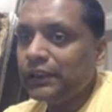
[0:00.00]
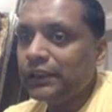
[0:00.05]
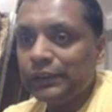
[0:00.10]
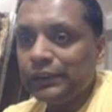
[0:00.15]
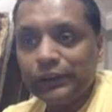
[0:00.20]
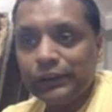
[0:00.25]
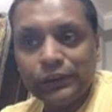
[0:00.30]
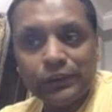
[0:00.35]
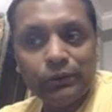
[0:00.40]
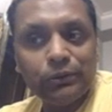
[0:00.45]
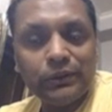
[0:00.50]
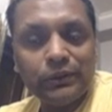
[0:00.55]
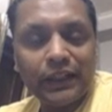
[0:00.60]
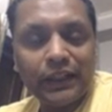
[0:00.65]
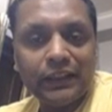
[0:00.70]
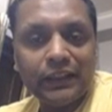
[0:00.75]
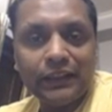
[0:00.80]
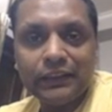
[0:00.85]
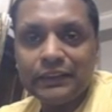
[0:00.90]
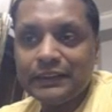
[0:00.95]
shoot,
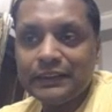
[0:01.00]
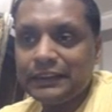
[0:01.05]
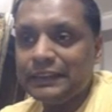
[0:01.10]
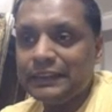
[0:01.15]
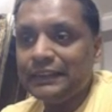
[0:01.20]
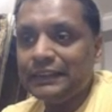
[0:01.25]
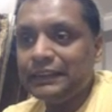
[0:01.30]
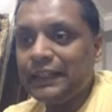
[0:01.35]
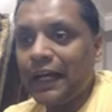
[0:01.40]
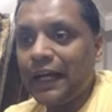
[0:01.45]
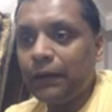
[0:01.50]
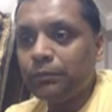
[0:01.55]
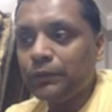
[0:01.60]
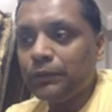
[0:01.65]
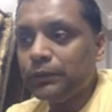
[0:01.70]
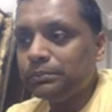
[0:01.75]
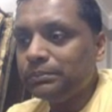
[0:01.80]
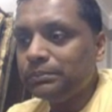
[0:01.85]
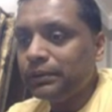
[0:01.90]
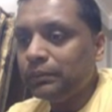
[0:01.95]
edit, and tap
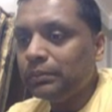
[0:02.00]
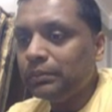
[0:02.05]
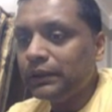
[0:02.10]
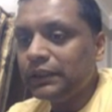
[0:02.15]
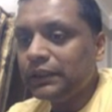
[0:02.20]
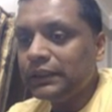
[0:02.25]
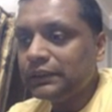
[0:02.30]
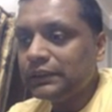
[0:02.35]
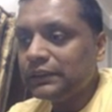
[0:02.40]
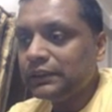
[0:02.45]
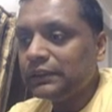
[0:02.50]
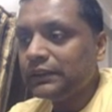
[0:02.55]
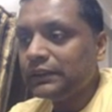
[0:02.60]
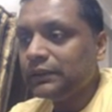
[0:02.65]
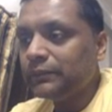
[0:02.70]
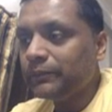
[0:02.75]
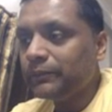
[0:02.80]
to publish.